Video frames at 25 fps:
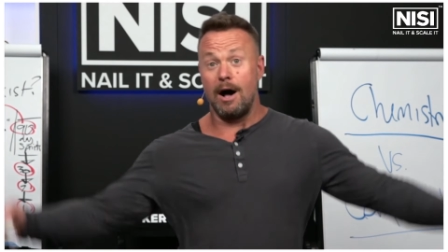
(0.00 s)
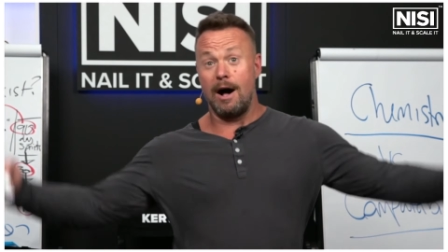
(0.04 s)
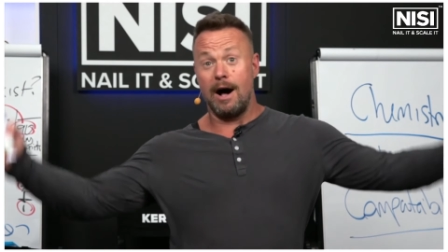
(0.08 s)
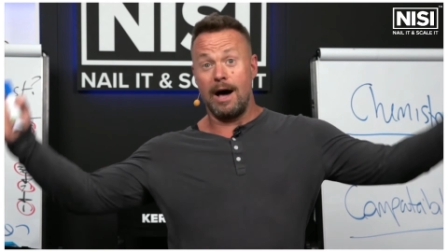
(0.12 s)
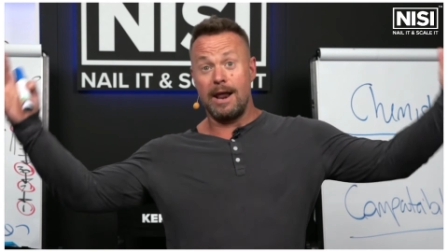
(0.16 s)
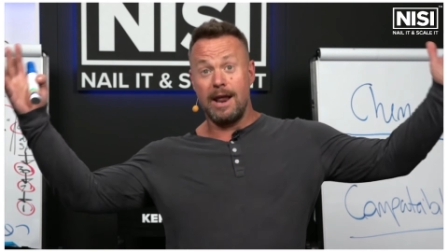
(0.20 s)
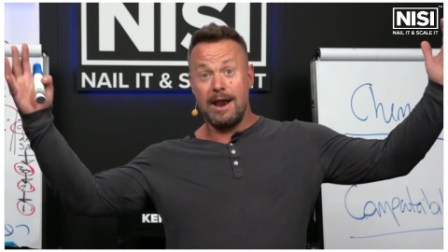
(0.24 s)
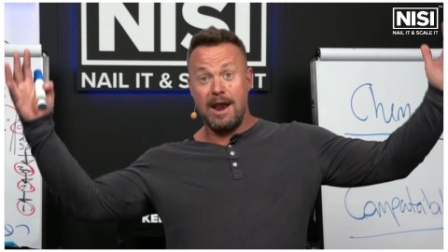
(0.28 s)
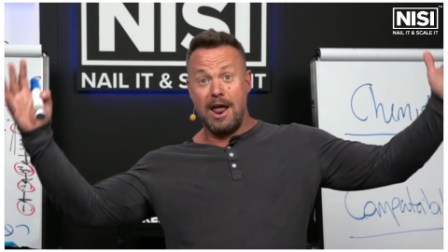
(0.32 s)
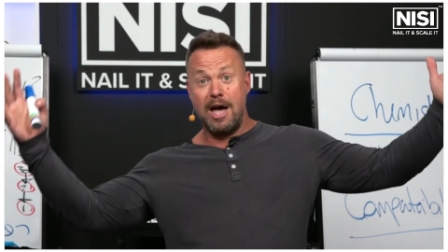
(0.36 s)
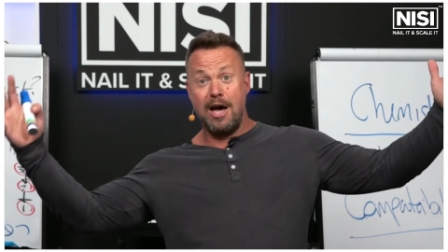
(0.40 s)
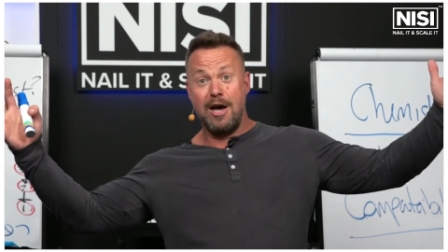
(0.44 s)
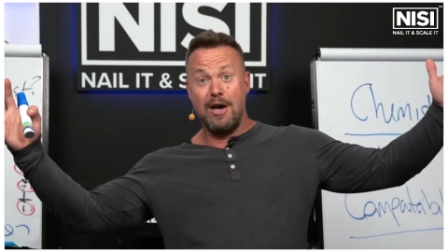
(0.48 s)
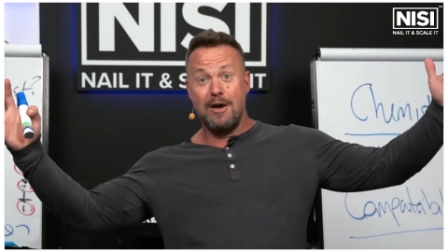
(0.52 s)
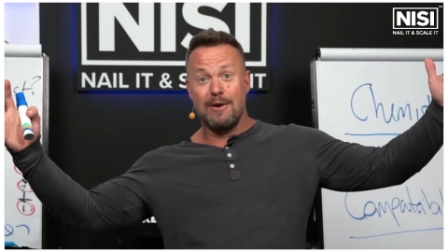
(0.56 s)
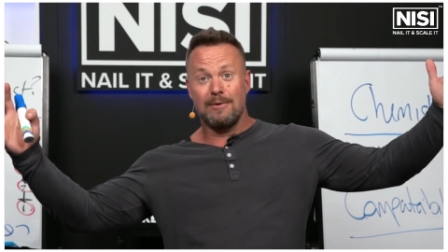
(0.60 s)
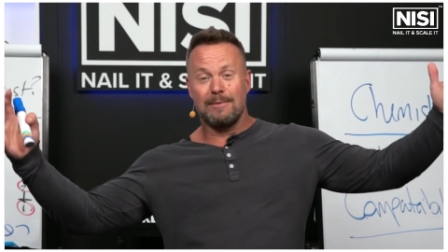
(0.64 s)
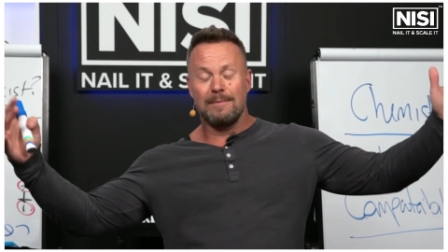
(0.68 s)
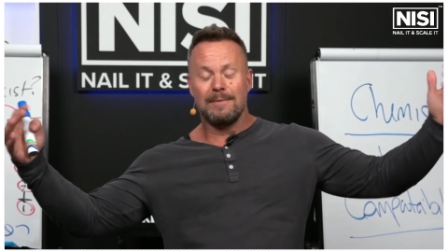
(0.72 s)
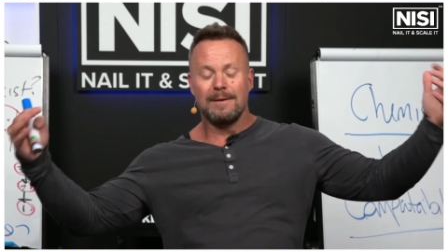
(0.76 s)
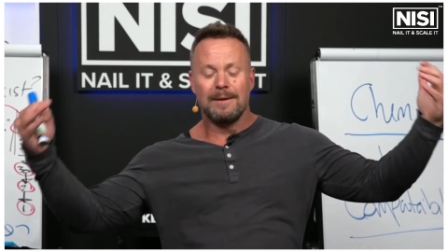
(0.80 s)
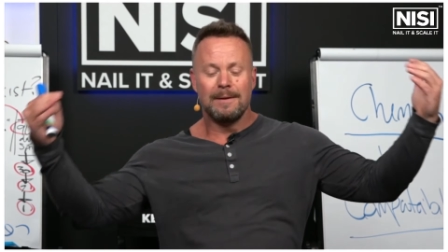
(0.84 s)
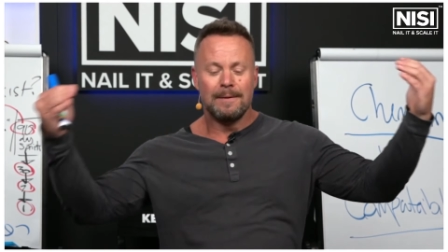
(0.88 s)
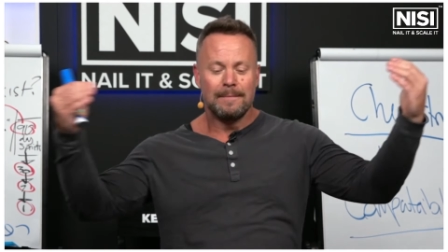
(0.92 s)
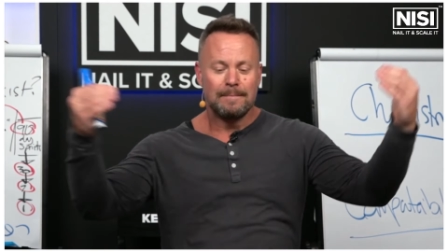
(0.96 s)
I don't know,
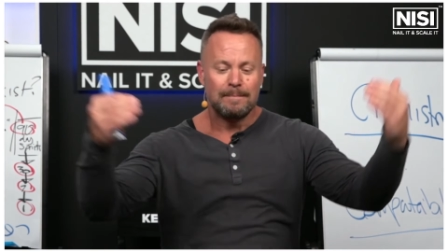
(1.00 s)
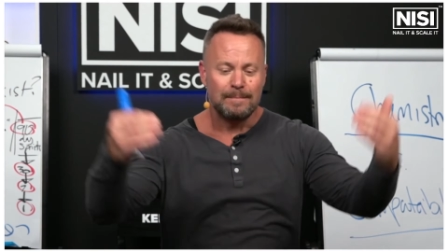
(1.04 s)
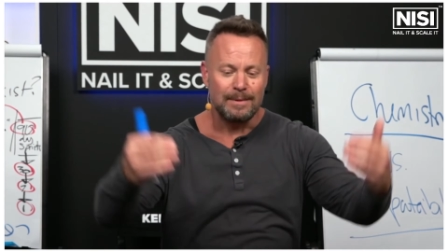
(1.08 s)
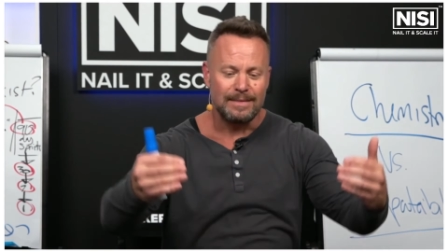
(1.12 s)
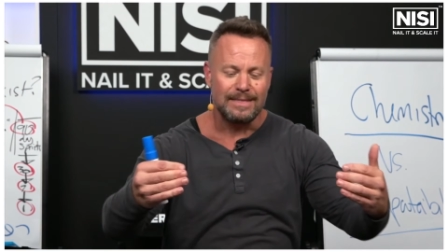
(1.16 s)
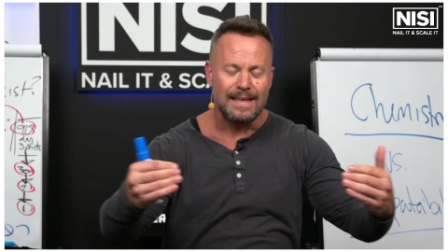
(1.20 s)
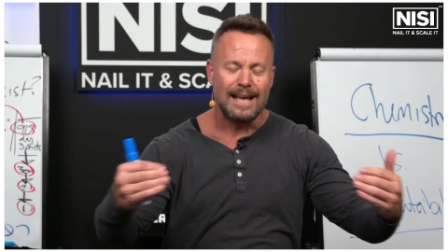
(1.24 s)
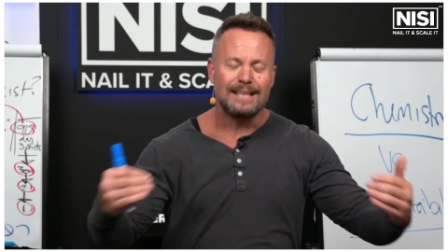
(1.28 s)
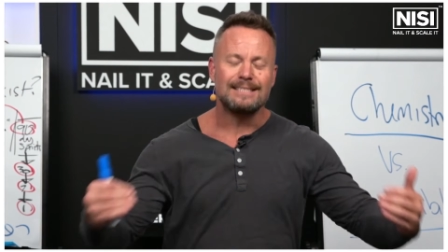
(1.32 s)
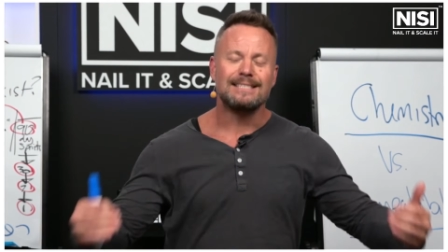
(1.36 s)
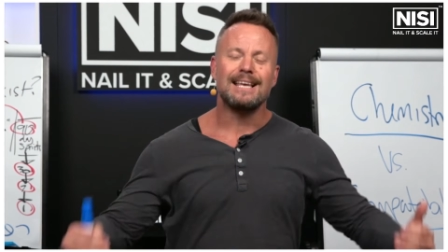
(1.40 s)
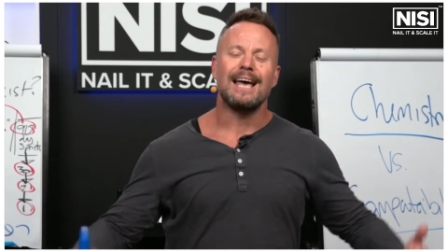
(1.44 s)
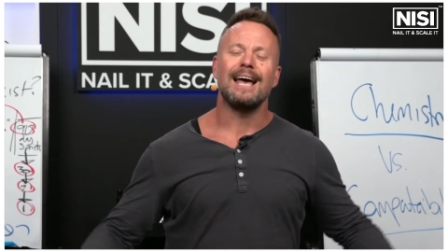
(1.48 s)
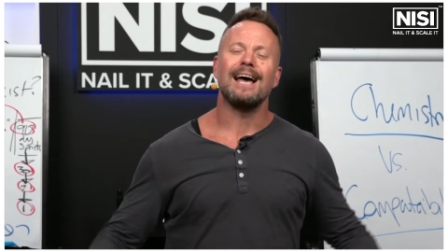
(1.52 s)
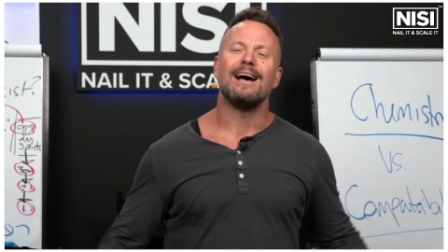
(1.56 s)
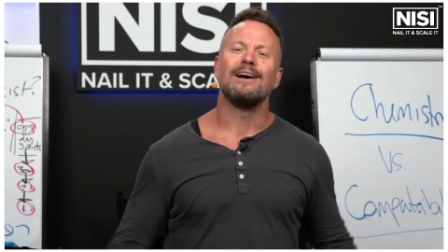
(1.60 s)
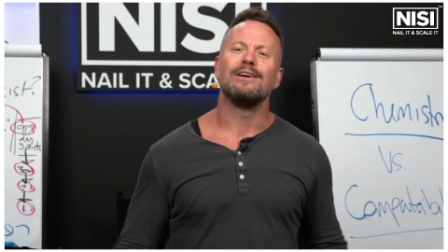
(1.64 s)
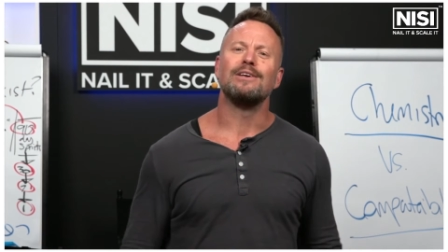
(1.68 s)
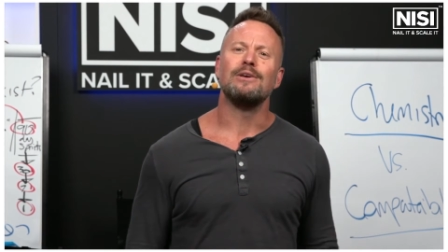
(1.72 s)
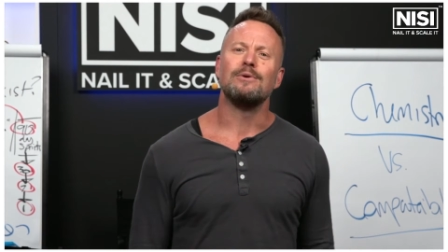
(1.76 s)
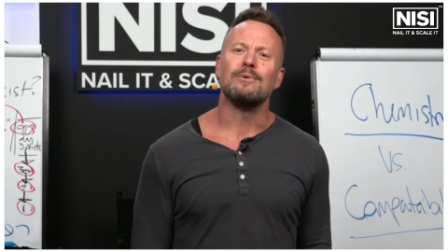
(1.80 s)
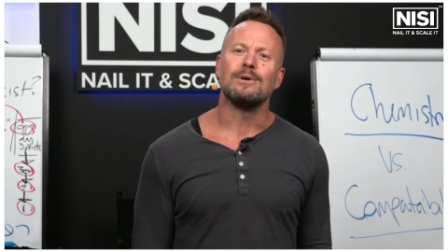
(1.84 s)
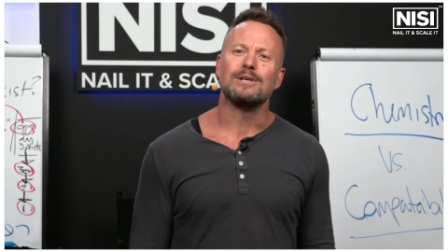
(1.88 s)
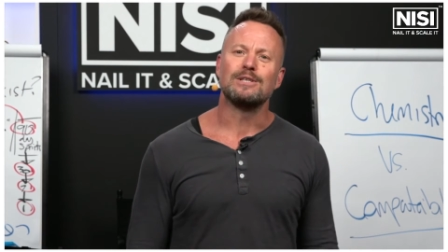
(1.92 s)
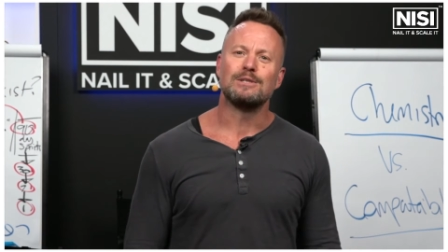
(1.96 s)
but that's how
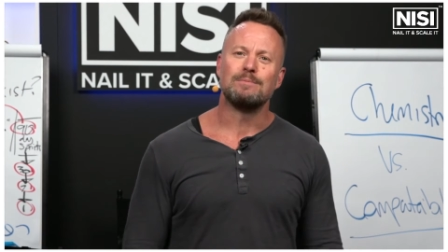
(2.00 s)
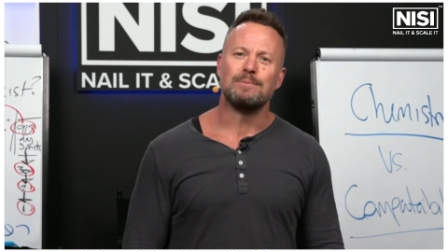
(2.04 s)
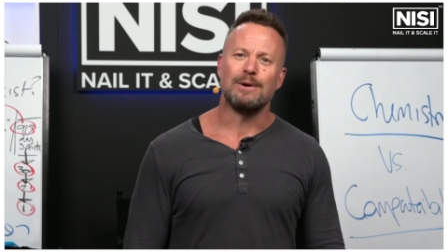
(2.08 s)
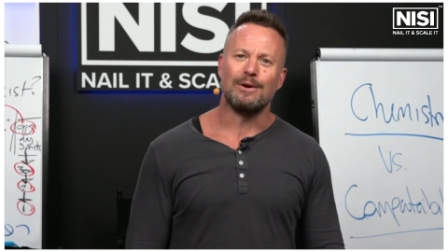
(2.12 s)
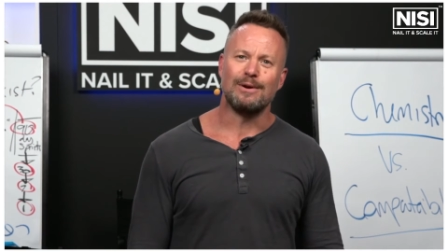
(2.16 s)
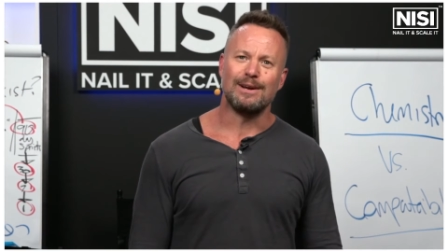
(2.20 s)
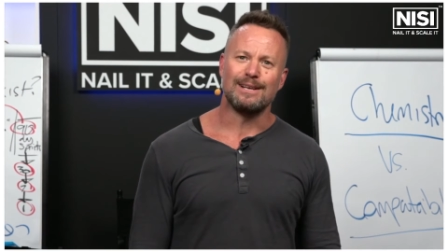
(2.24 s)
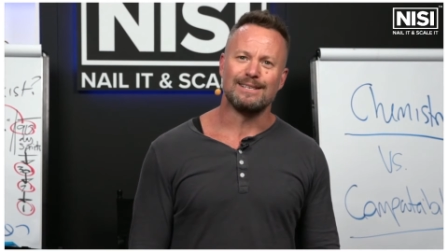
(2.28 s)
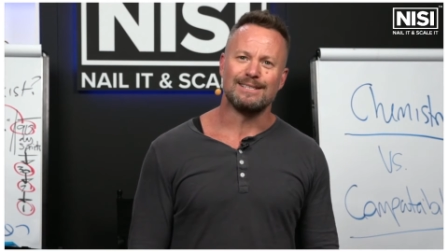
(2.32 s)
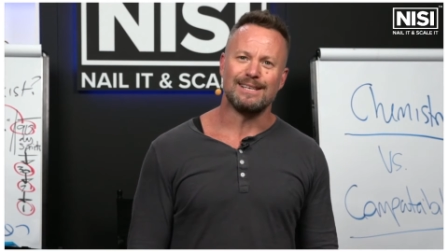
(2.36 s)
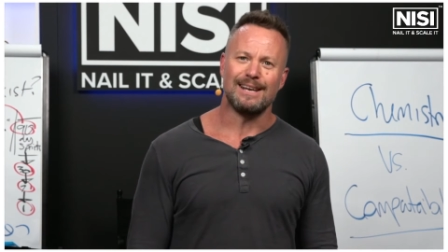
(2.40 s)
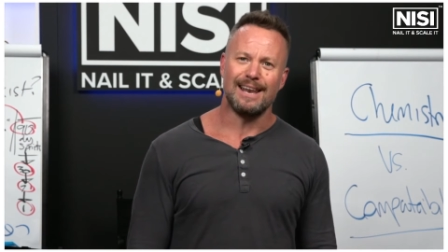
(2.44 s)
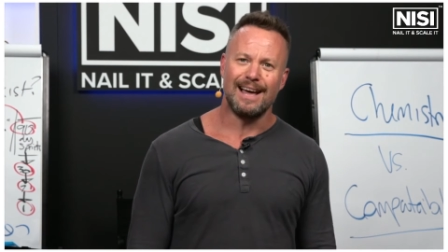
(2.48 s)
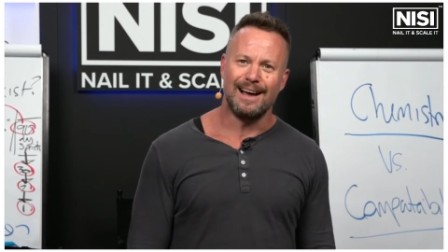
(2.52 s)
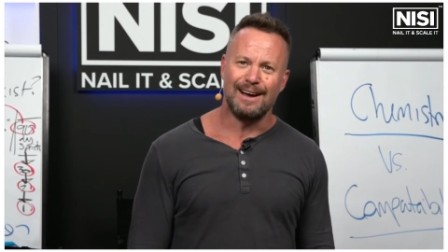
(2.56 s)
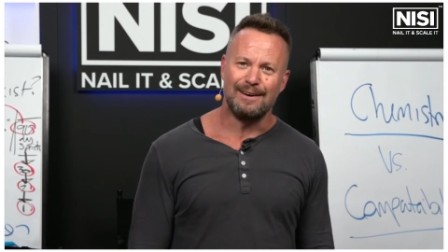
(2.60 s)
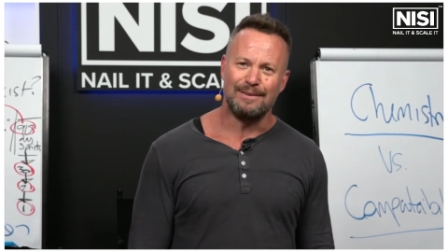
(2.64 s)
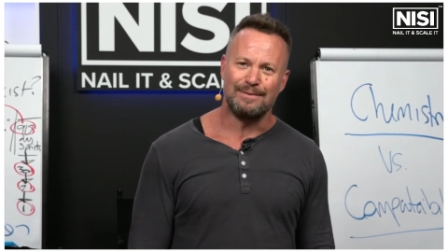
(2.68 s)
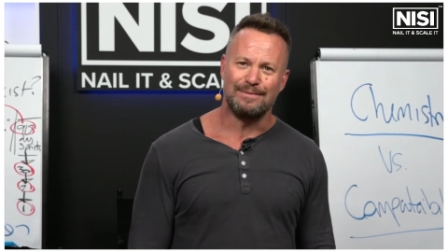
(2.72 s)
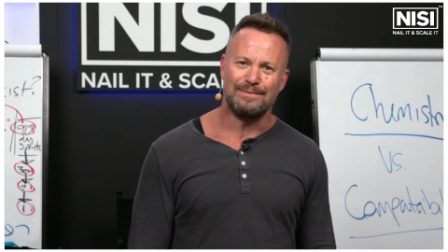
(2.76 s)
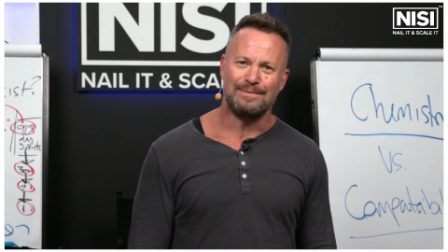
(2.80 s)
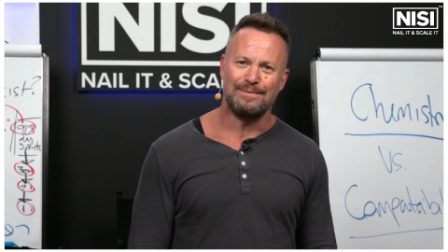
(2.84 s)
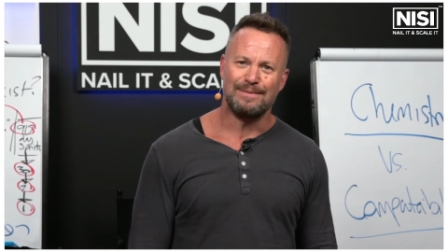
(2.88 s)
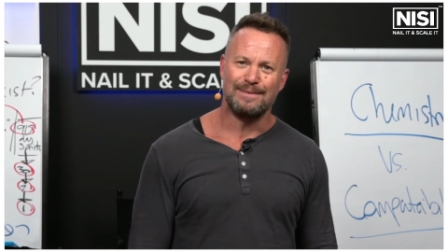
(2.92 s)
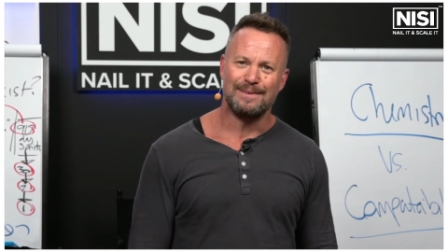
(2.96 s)
you experience
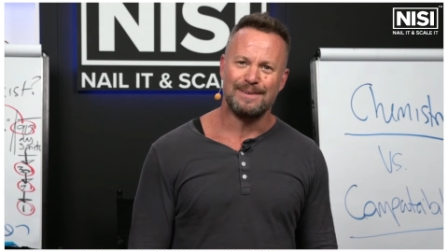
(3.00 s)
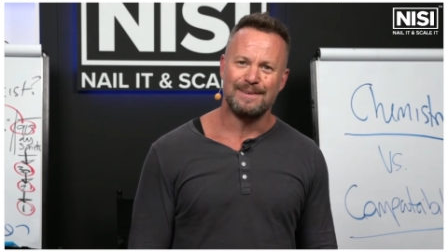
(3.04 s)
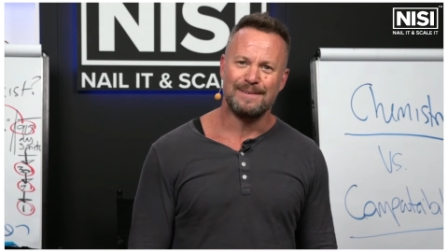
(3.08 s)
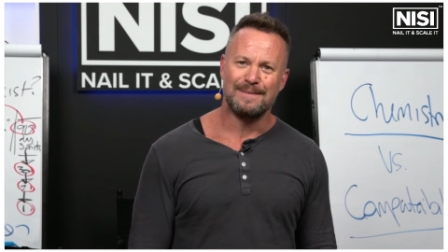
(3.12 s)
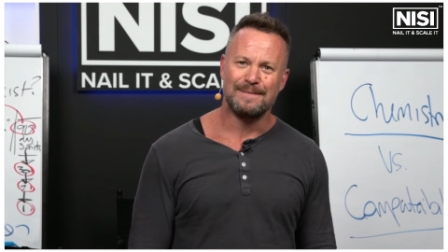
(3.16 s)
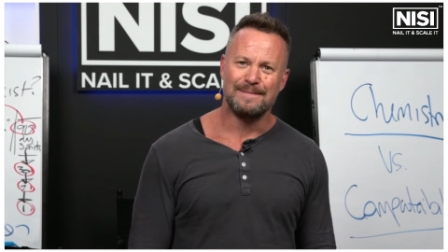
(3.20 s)
love.